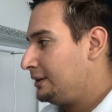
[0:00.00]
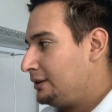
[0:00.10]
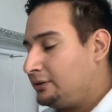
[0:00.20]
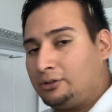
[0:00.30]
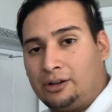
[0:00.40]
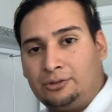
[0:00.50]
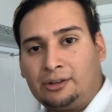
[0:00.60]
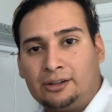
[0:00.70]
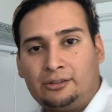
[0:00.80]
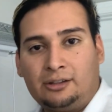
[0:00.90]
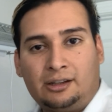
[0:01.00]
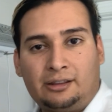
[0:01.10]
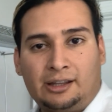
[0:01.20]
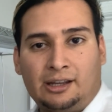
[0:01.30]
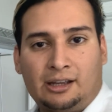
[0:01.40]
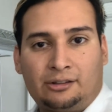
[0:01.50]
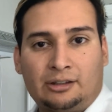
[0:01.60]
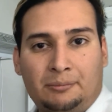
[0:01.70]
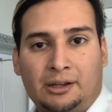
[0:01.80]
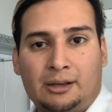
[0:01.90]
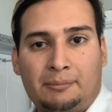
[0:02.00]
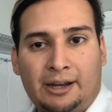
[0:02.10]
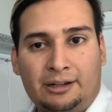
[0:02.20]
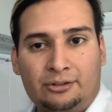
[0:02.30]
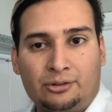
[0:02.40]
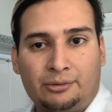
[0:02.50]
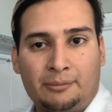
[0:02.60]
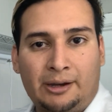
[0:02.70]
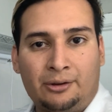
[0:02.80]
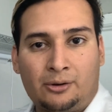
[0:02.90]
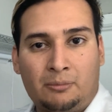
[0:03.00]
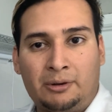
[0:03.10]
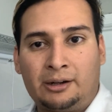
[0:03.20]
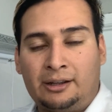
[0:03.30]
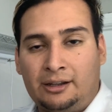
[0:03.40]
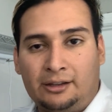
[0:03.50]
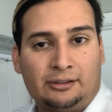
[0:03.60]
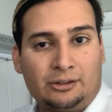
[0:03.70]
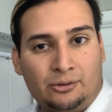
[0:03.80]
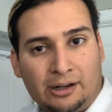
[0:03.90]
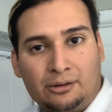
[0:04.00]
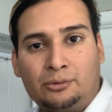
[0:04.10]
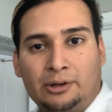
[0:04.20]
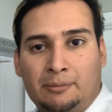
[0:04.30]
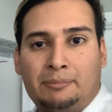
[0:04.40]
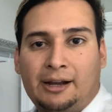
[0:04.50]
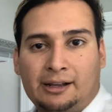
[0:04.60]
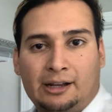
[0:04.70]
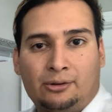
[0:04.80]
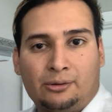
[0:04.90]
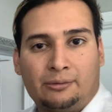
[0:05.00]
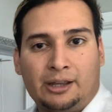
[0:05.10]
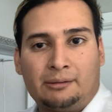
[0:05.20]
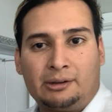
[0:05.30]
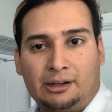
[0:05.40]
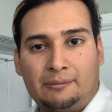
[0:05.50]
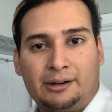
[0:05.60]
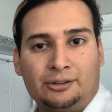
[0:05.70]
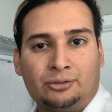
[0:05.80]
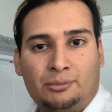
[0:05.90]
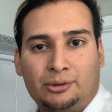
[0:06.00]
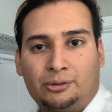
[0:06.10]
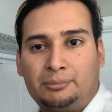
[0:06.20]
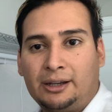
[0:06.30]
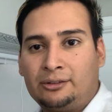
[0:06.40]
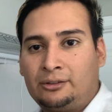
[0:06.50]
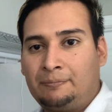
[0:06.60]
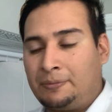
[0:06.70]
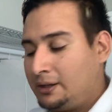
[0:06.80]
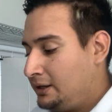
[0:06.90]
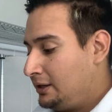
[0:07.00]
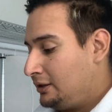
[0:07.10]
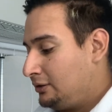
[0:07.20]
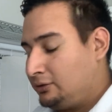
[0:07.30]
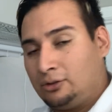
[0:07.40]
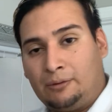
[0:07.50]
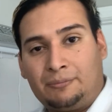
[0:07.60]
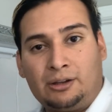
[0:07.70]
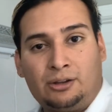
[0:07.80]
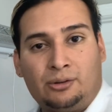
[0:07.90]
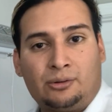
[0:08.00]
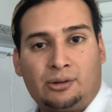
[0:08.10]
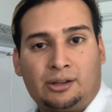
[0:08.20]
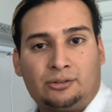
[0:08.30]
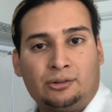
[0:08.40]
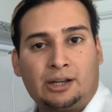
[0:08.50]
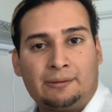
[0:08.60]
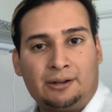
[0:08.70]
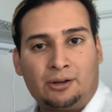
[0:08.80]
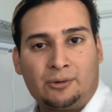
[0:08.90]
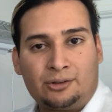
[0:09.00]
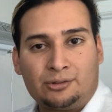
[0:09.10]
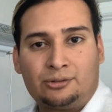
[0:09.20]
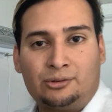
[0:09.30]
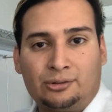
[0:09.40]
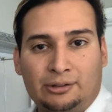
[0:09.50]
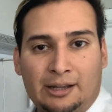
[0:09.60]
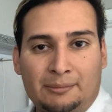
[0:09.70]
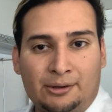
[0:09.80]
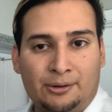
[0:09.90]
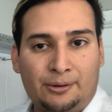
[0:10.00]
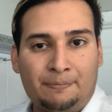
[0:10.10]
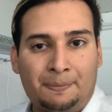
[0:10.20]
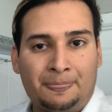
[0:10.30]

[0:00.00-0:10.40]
So as you can see, it's a big advantage of the BioCoupler is that you can really pack a lot of them in a very small space. So if you still have any questions, just let me know.